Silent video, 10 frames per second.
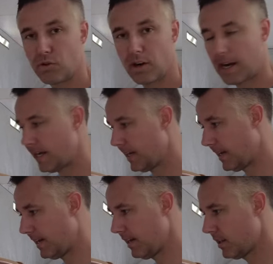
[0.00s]
tray
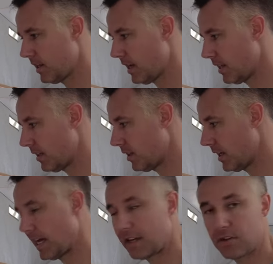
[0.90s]
here that
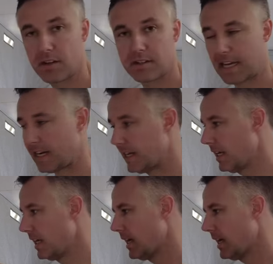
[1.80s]
the head unit sat in,